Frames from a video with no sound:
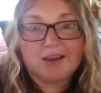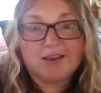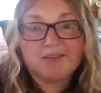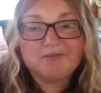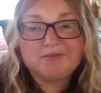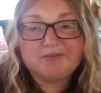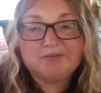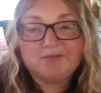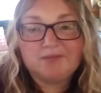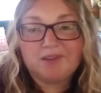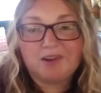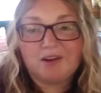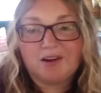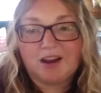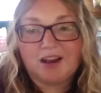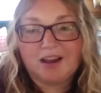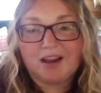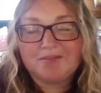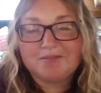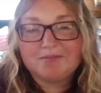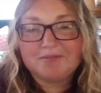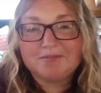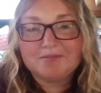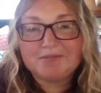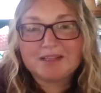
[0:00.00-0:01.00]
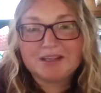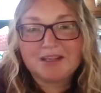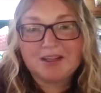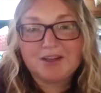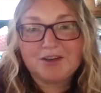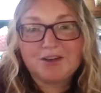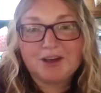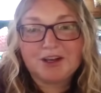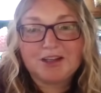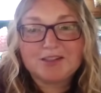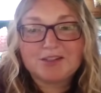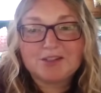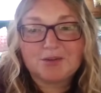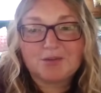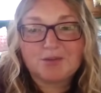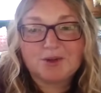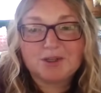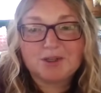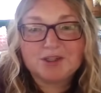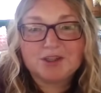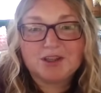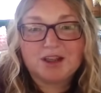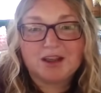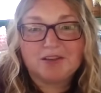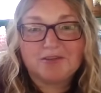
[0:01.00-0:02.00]
Okay. All right. I'm sending you guys so
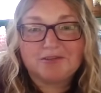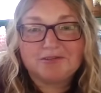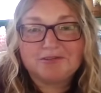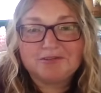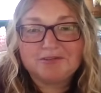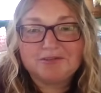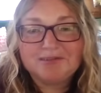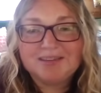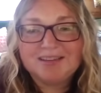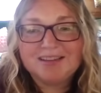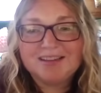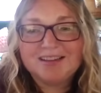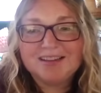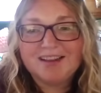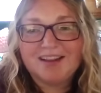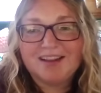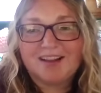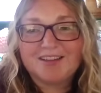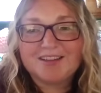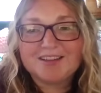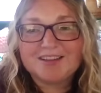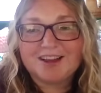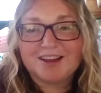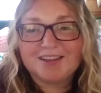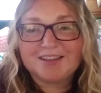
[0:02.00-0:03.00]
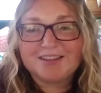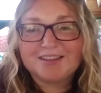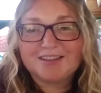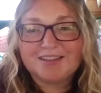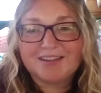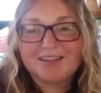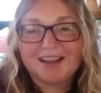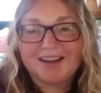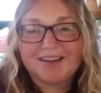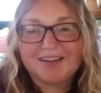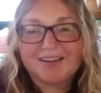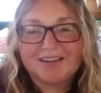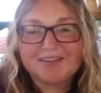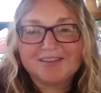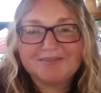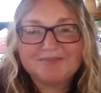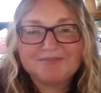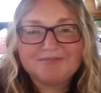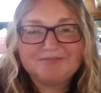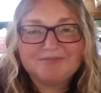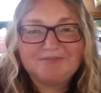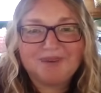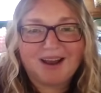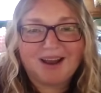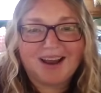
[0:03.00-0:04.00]
much love. I'll talk to you later.
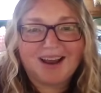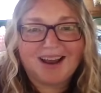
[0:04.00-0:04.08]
